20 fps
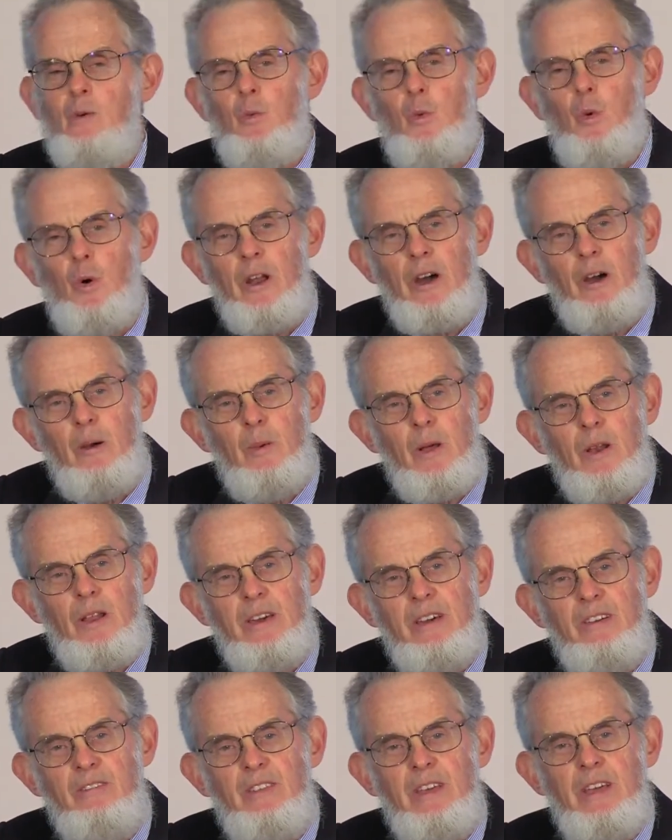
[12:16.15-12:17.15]
what I
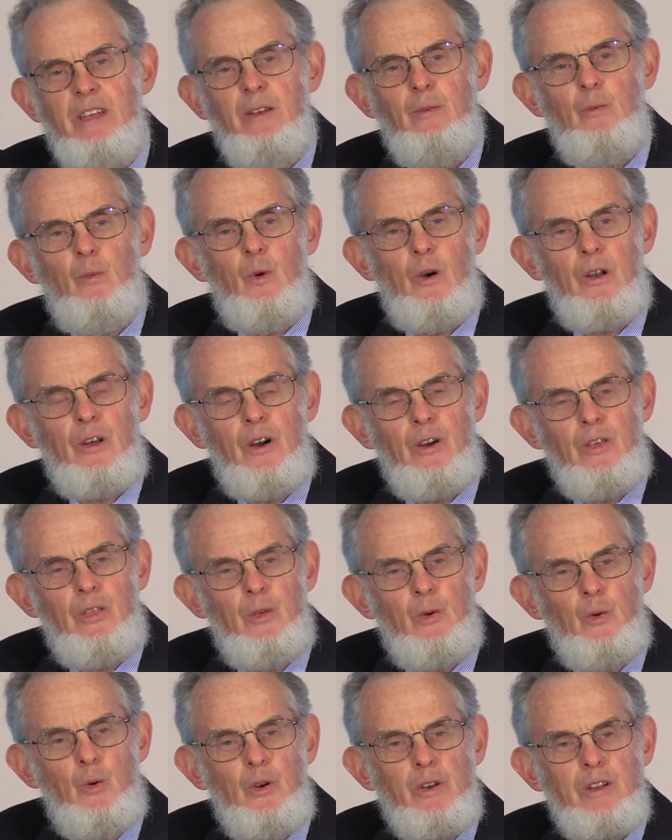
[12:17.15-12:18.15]
believed in, what I
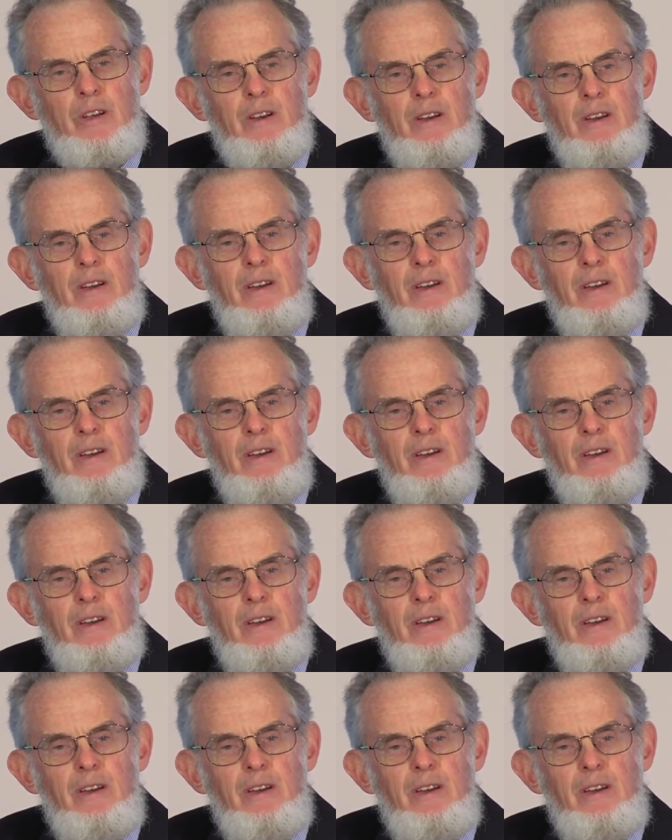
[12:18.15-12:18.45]
thought.